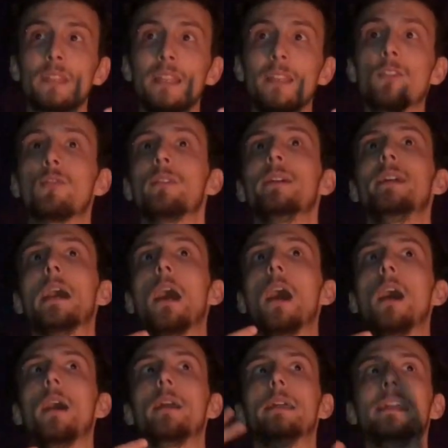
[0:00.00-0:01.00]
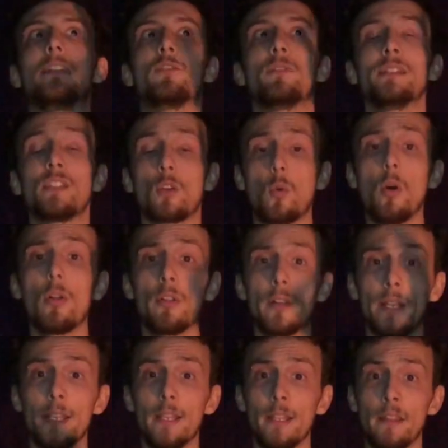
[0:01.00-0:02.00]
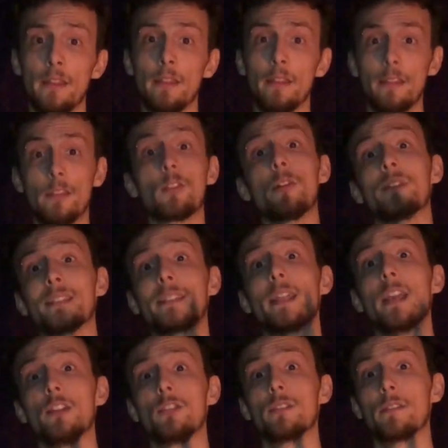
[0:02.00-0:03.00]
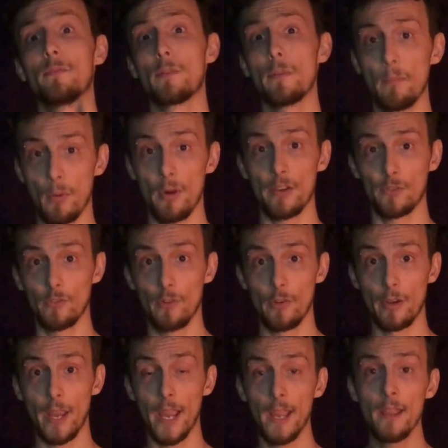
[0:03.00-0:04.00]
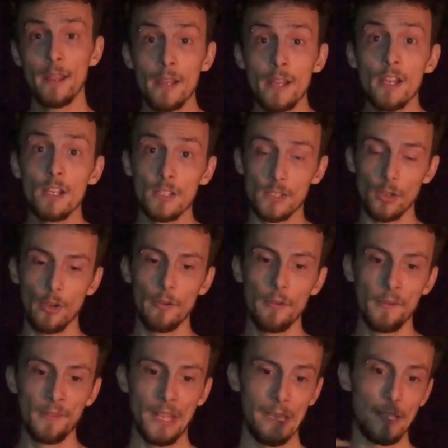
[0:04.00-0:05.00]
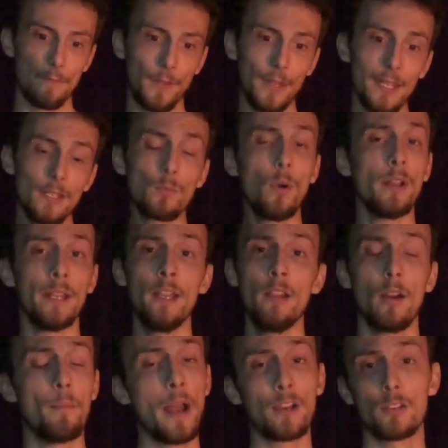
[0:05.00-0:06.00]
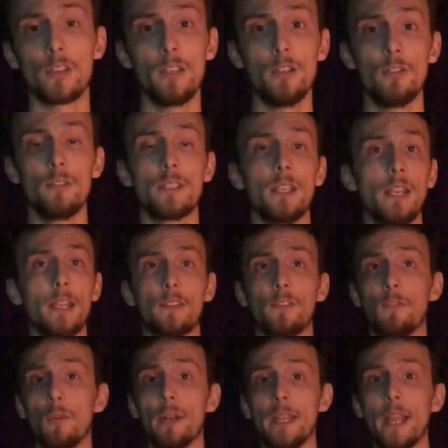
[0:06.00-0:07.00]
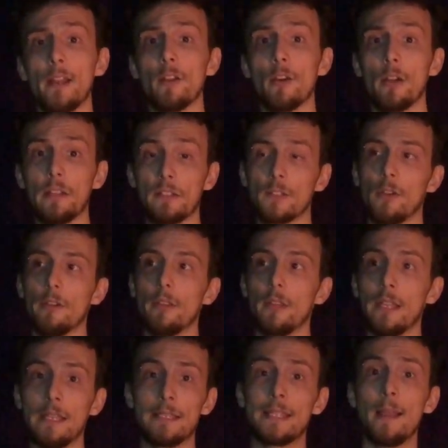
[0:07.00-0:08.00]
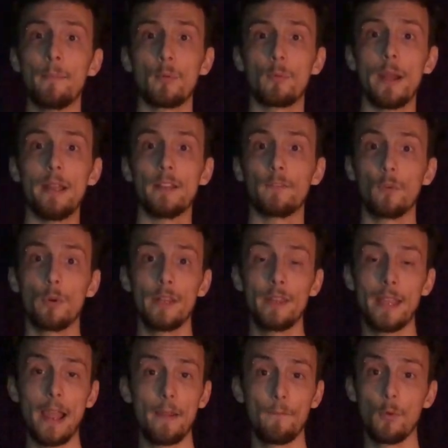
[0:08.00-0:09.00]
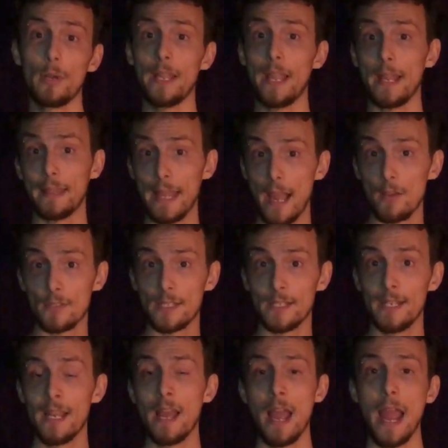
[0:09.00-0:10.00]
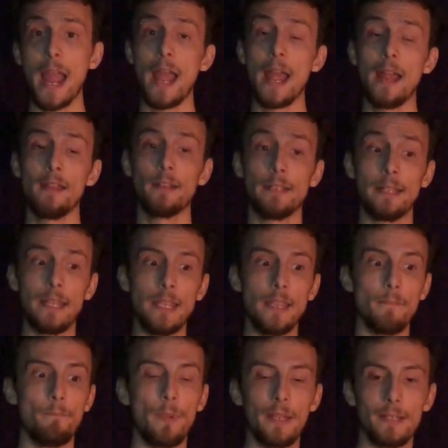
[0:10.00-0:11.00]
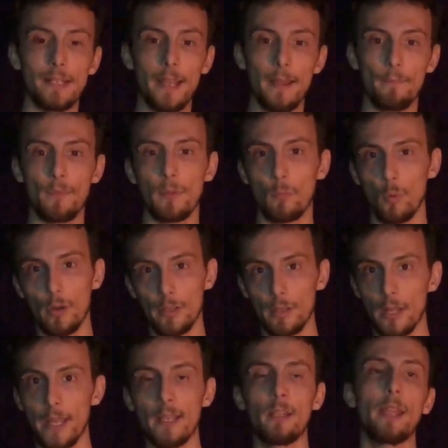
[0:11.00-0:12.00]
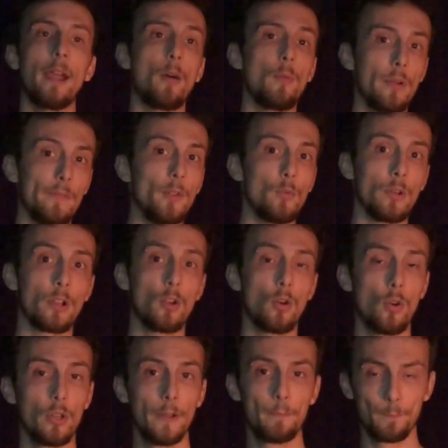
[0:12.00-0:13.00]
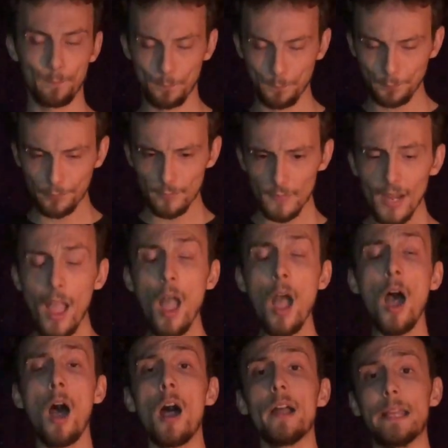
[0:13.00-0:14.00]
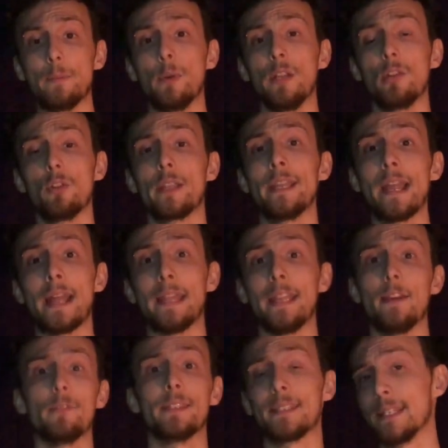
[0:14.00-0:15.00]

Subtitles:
increase the quality in those stages of compression, okay? So for this one here, I'm actually using, it's 48, so the sample rate is 48,000, and the bit depth, word length, however you want to call it, we're looking at here is